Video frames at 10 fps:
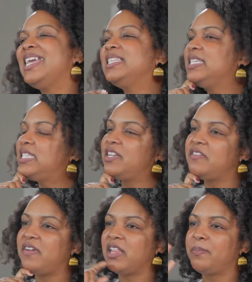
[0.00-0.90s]
easy to
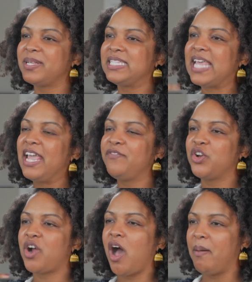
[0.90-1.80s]
develop a
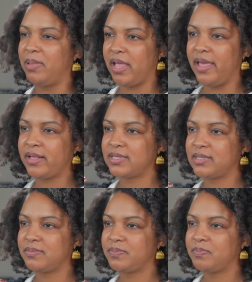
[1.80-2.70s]
savior complex.
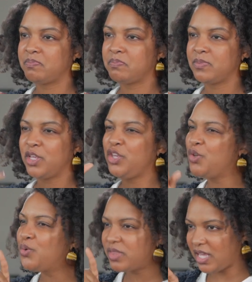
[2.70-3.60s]

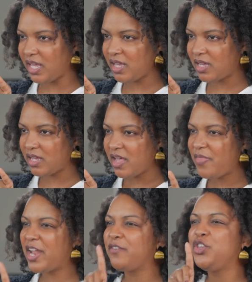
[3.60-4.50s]
You think
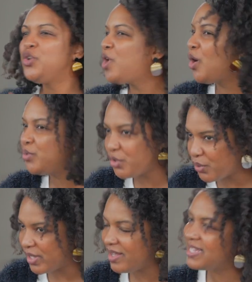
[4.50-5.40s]
that if you don't
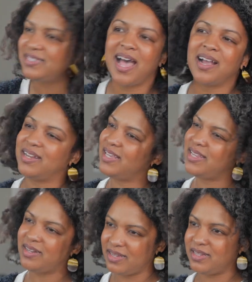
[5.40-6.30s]
do it, it's not gonna
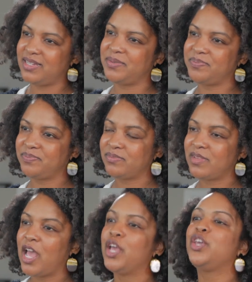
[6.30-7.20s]
get done.
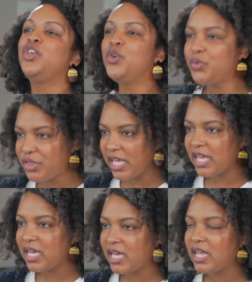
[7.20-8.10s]
You
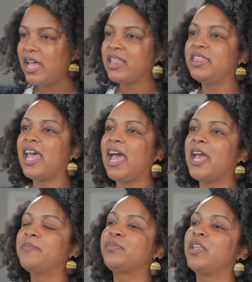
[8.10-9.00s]
think
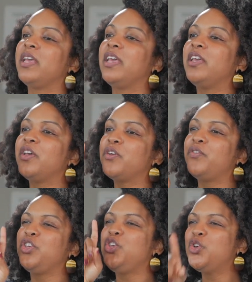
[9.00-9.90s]
that if
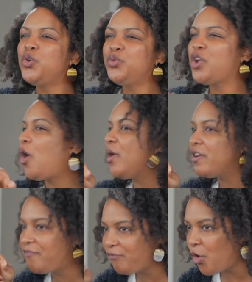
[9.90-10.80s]
you don't
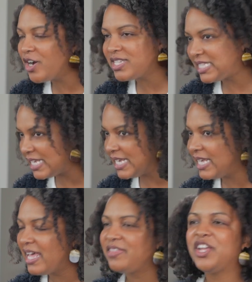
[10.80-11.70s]
enforce
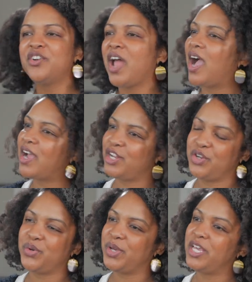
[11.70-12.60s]
it, they're not gonna
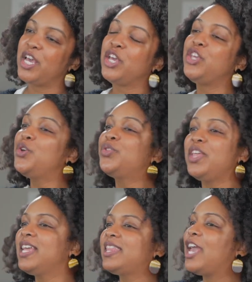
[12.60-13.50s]
do it. You
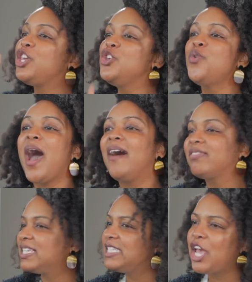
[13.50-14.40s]
think that you
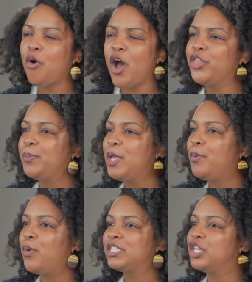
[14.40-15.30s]
have to tell other
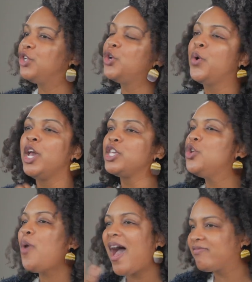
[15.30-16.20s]
people what to do.
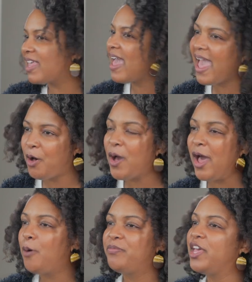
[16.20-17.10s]
You have to
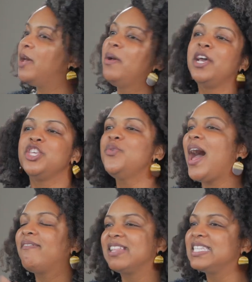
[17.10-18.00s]
help them. You
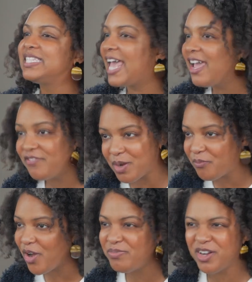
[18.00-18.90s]
have to save them
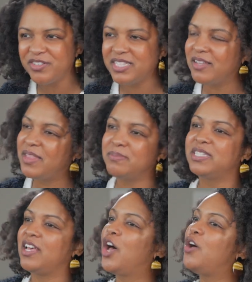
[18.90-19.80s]
from
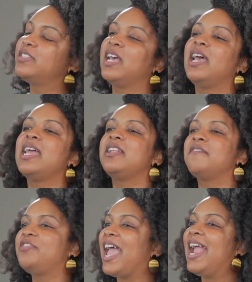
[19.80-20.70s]
themselves. And
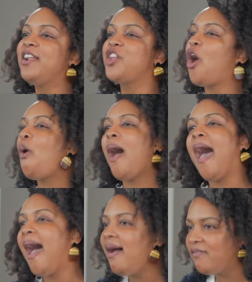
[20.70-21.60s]
if they don't
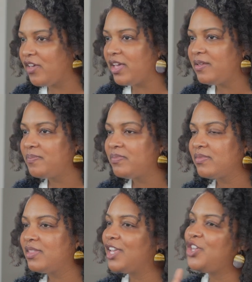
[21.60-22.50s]
have it,
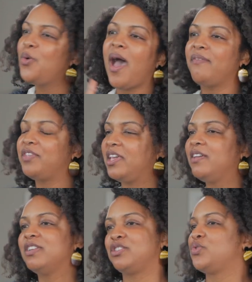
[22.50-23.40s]
then you have to
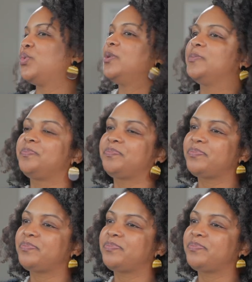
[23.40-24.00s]
give it to them.